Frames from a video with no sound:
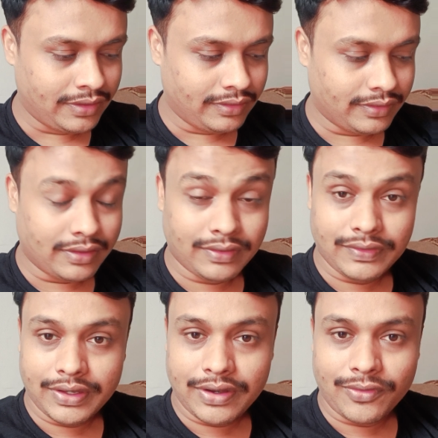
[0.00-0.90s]

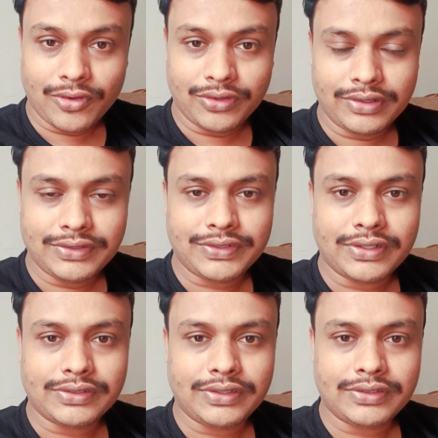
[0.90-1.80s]
there are other
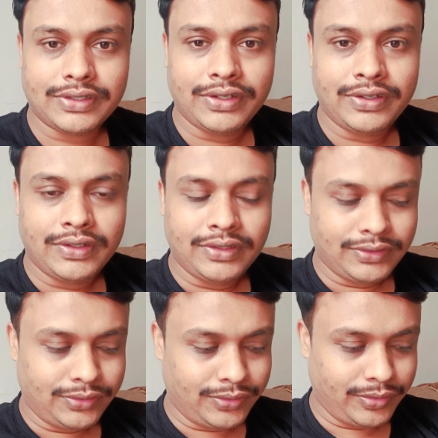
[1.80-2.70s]
instructions.
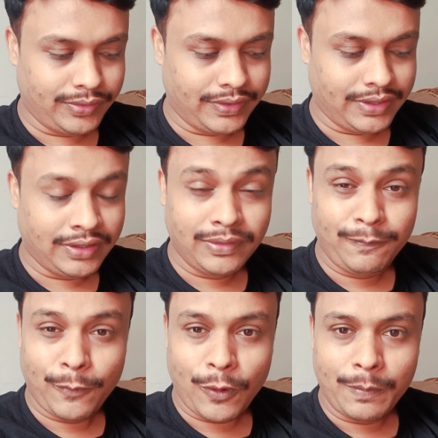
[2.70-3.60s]
So in the
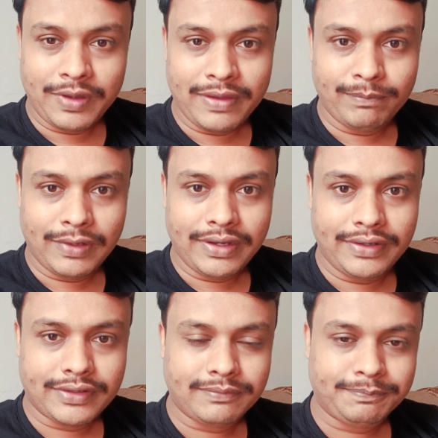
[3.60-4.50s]
prompt
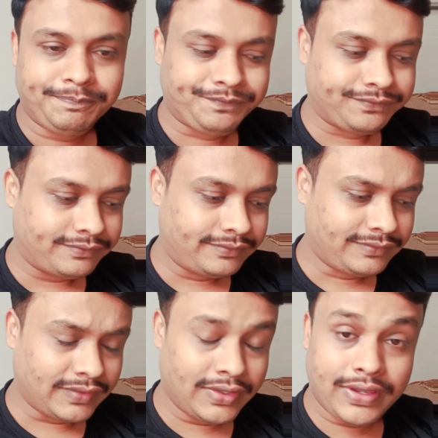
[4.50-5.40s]
template
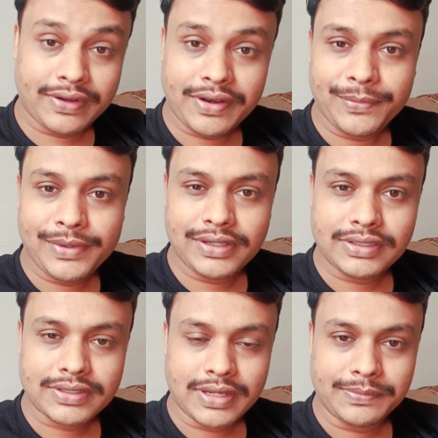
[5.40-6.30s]
there are
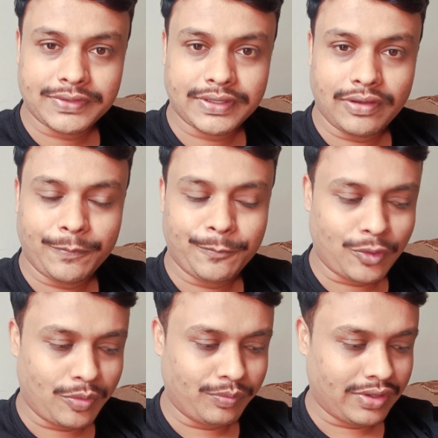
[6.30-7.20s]
various types of
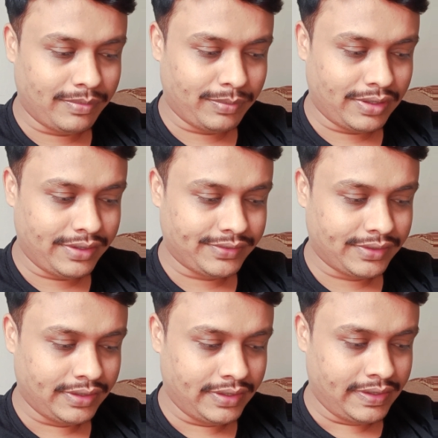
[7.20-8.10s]
prompt templates,
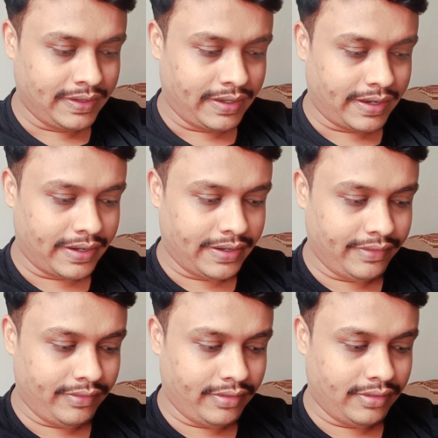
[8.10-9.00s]

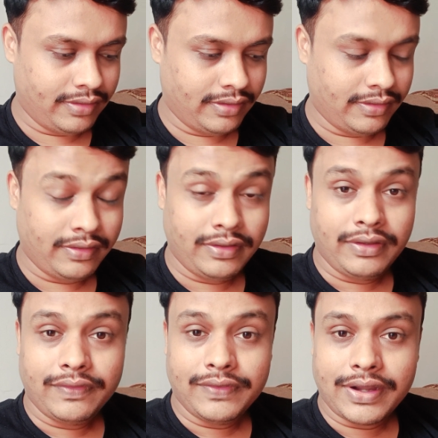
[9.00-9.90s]
and
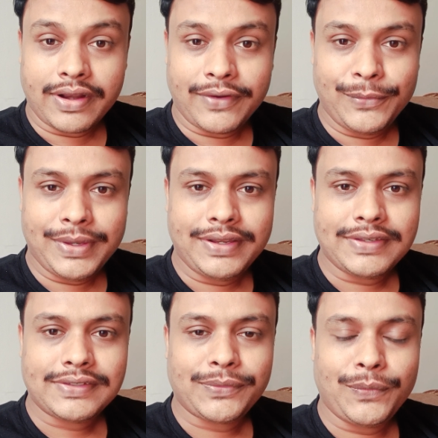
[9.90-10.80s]
there are
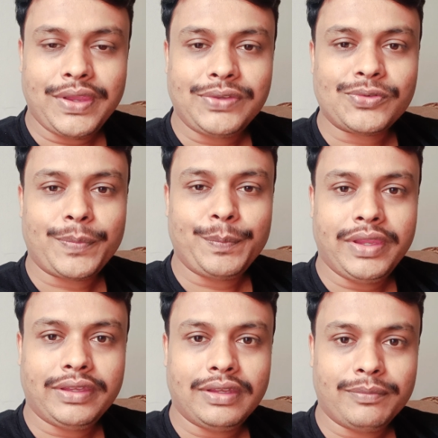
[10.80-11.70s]
various ways of
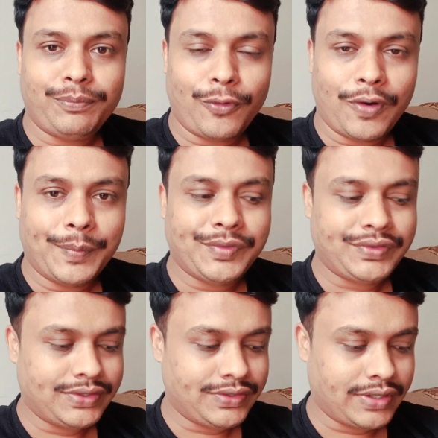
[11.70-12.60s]
making prompts
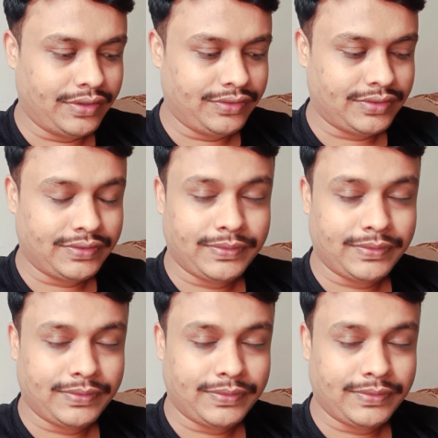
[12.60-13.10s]
such as